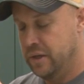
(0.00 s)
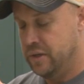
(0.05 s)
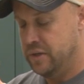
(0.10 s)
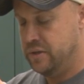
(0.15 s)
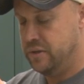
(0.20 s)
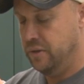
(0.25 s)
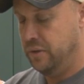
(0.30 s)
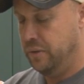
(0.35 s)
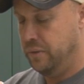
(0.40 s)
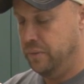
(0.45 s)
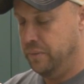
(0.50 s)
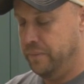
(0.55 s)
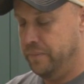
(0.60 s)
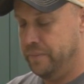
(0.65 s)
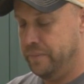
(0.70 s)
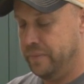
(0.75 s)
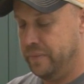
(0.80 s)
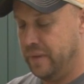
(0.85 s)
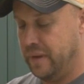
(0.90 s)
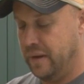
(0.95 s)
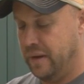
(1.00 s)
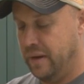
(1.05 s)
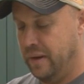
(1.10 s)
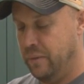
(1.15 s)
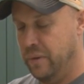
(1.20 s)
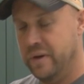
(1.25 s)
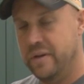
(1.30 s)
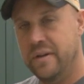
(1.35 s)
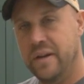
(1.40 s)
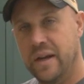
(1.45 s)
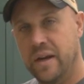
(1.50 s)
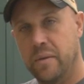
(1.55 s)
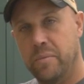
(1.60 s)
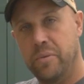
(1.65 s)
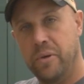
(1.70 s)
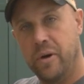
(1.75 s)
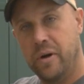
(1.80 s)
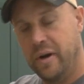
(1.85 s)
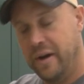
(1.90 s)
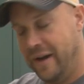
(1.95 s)
So I went to take it
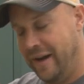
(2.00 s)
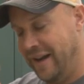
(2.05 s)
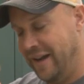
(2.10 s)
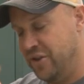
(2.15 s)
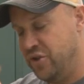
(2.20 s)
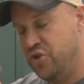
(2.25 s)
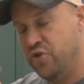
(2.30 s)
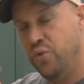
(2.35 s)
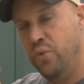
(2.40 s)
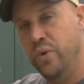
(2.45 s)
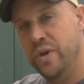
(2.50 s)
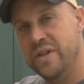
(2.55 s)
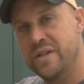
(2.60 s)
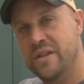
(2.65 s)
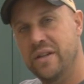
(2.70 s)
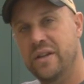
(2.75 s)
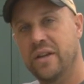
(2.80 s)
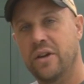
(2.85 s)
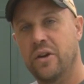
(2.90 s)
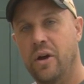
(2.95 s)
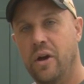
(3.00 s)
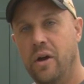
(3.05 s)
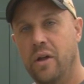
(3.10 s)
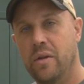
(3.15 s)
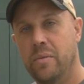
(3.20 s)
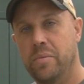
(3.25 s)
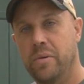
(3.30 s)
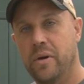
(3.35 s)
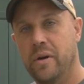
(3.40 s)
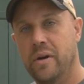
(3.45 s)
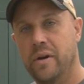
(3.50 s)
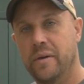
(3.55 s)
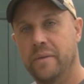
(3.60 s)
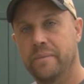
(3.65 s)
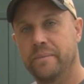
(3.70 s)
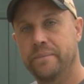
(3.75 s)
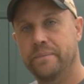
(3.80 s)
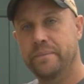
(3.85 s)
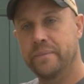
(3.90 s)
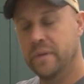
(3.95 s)
apart, and I twisted the call apart.
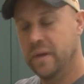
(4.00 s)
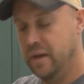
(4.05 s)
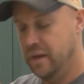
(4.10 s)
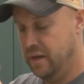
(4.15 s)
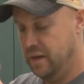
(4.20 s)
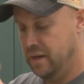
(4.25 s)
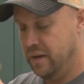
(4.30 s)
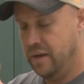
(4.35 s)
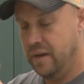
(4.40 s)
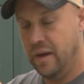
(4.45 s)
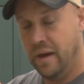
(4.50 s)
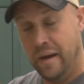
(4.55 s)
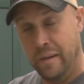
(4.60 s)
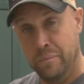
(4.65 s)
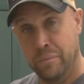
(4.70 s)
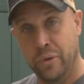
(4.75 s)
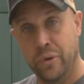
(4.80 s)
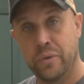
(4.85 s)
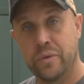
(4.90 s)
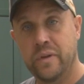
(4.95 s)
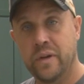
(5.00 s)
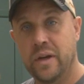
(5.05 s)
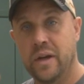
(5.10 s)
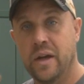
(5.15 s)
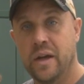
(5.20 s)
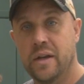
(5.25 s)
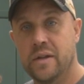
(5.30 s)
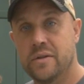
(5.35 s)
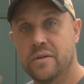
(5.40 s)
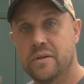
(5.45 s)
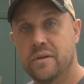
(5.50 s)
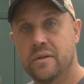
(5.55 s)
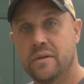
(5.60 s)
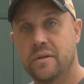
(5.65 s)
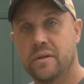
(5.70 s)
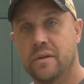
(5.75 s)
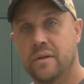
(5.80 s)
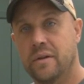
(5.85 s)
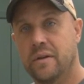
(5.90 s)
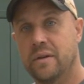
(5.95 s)
I broke the guts.
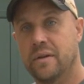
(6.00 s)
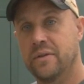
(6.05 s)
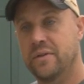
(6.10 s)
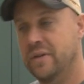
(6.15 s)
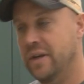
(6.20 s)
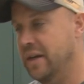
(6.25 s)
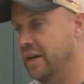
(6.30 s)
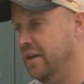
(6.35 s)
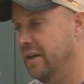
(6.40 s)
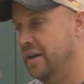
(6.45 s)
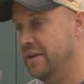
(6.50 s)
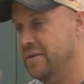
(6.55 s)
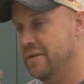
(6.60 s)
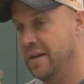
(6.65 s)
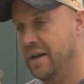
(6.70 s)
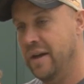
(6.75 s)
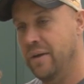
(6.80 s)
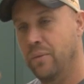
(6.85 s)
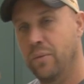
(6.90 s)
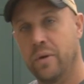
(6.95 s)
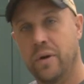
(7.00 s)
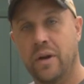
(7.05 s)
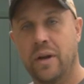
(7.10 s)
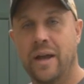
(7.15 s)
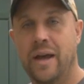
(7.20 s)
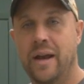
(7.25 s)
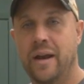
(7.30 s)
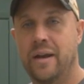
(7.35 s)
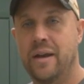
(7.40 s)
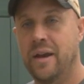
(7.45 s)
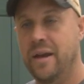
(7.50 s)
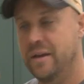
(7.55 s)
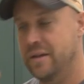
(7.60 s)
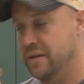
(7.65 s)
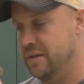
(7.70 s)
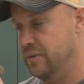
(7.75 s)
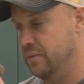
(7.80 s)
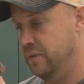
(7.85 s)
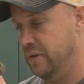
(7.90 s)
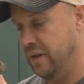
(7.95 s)
The set of guts that I'd won a lot of
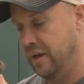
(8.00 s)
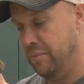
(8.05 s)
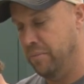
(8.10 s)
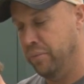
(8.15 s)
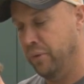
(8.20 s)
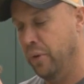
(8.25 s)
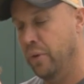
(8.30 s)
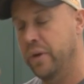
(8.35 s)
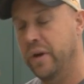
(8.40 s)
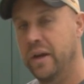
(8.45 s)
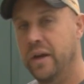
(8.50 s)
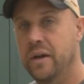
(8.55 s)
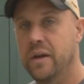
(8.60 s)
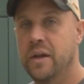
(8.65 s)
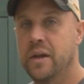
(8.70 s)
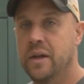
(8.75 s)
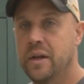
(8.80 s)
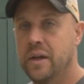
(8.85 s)
contests with, I broke it.